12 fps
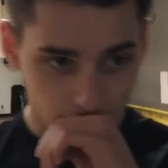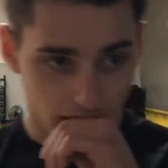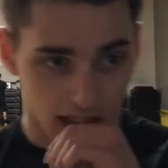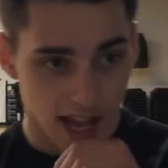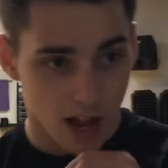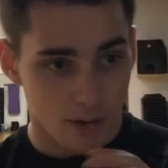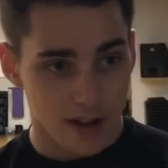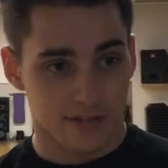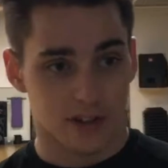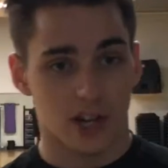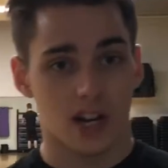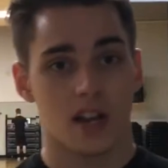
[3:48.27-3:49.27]

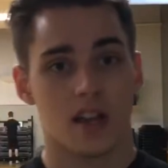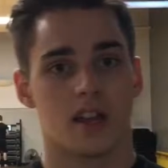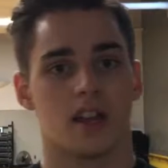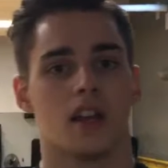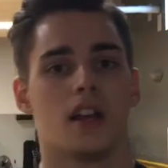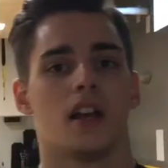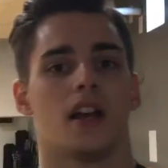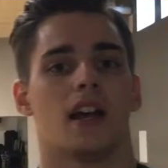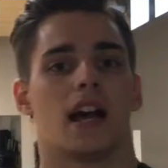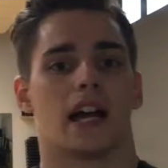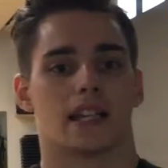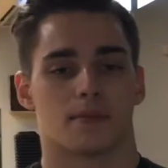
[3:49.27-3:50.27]
However,
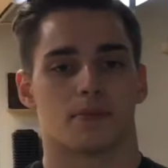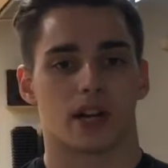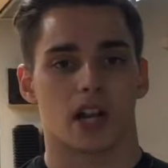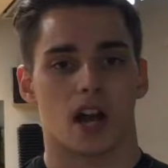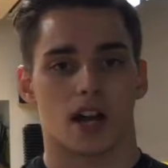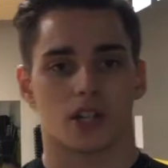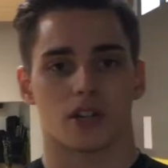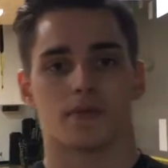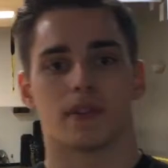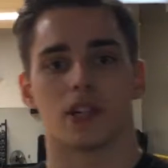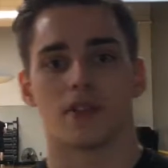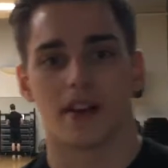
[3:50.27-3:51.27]
as a precaution,
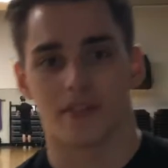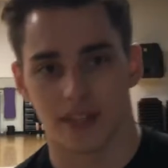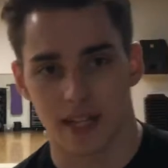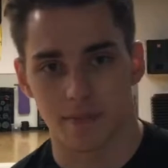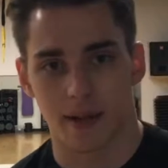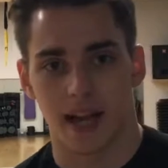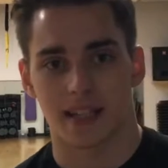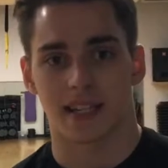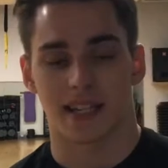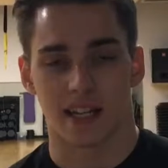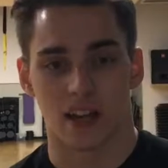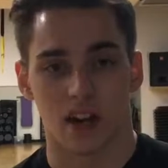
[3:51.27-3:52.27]
we do have knee pads
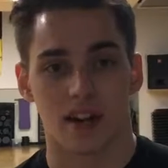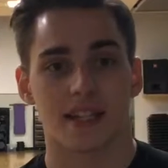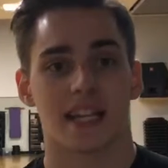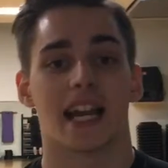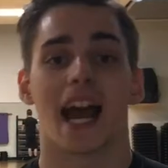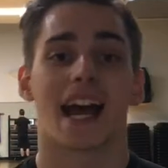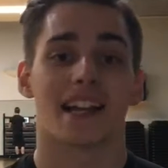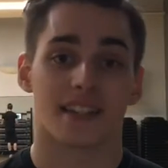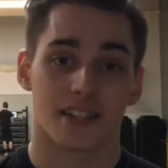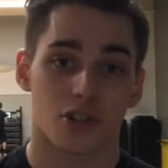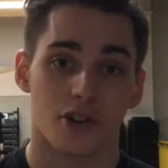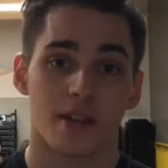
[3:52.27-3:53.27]
and knee guards, and as
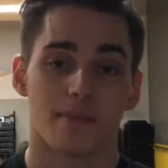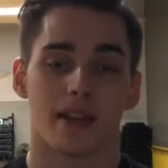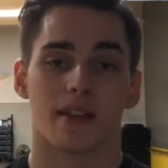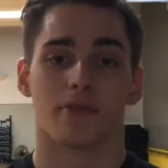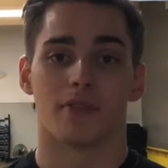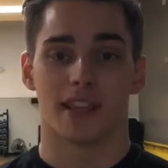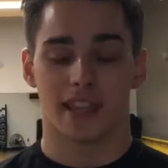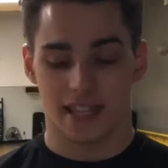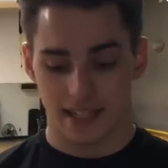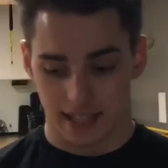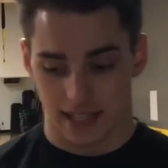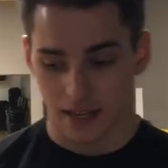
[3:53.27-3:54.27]
a treatment when
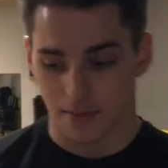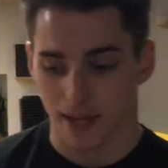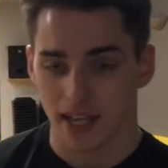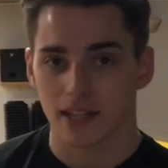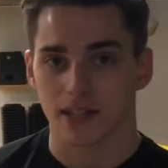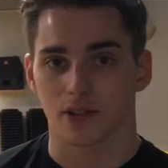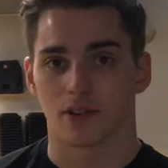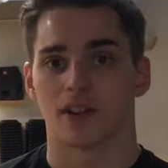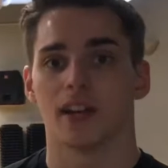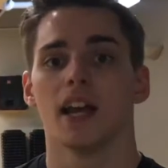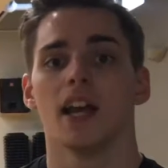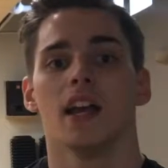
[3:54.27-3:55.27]
this ligament is
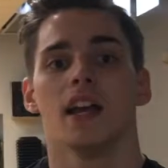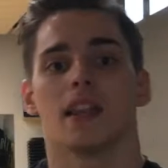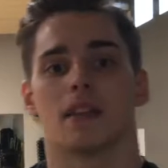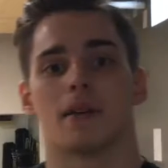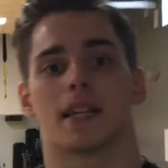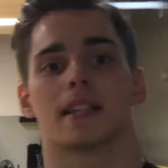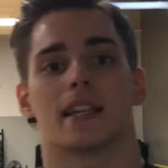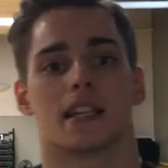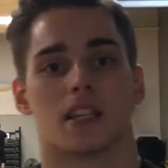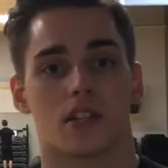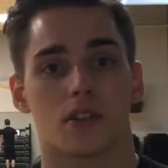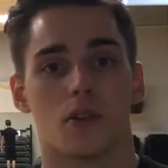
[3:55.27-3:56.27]
torn, the best thing
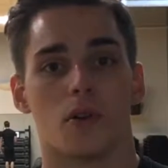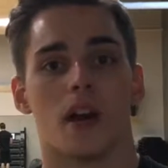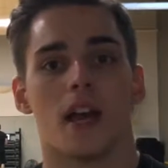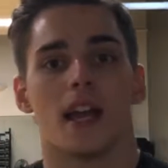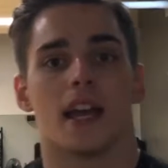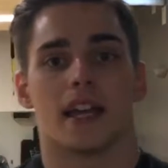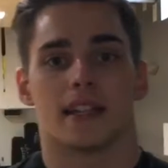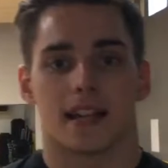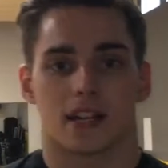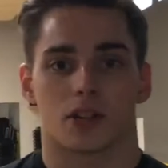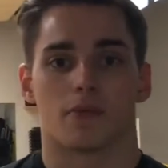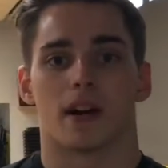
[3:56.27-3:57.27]
to do is
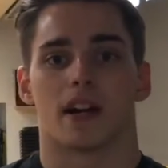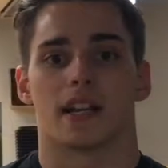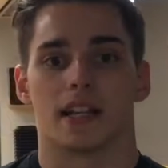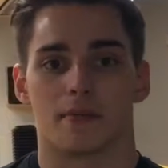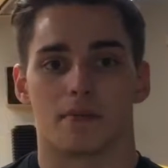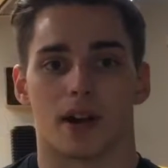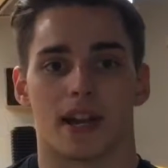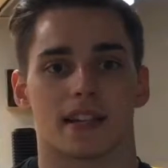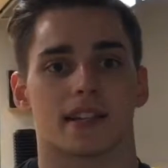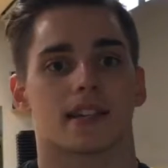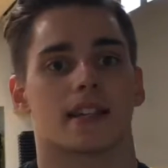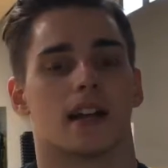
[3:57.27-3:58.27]
actually wear a knee
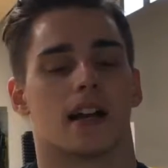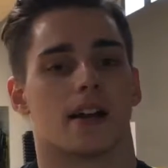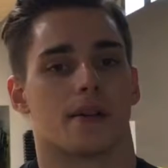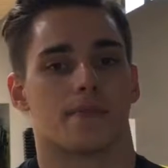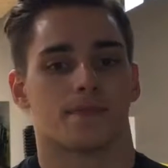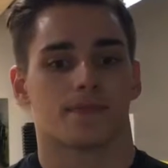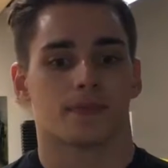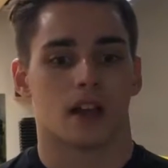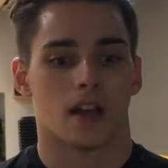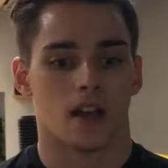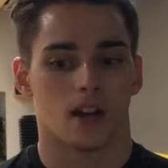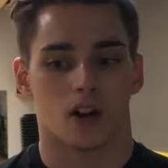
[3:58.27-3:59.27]
brace,
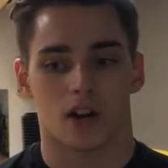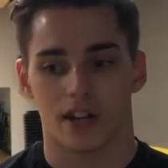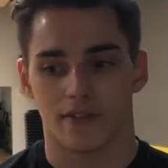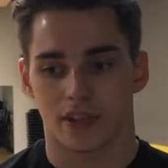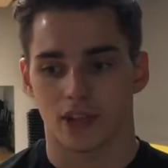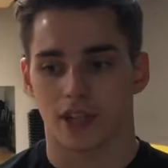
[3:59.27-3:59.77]
or even